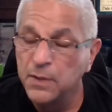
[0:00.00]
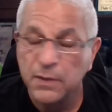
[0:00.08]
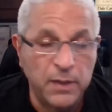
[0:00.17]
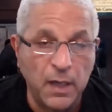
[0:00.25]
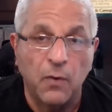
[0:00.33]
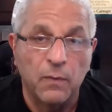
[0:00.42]

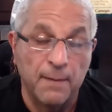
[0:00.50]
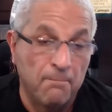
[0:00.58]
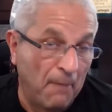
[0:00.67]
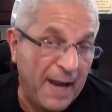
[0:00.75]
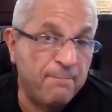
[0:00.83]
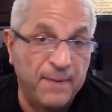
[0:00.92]
No, it
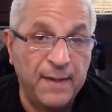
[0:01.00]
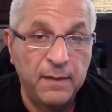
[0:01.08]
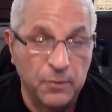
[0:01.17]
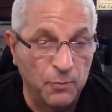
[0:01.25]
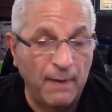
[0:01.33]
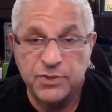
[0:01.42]
might be.
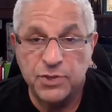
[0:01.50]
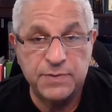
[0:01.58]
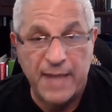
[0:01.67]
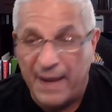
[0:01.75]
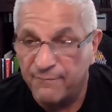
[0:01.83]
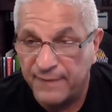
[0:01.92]
You might
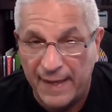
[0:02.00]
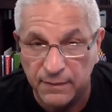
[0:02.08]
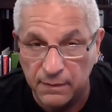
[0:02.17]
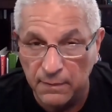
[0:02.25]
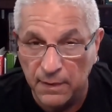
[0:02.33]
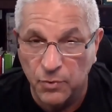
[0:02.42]
just have that
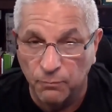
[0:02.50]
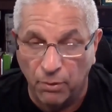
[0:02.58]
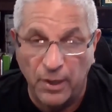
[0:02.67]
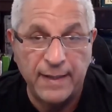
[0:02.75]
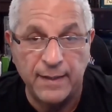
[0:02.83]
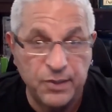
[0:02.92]
in your
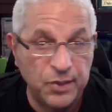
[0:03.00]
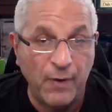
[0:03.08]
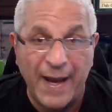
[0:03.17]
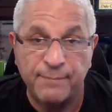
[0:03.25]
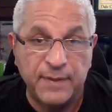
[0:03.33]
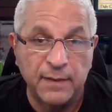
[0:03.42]
brain and you
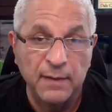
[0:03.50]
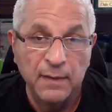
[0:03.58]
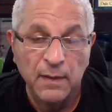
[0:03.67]
grabbed it.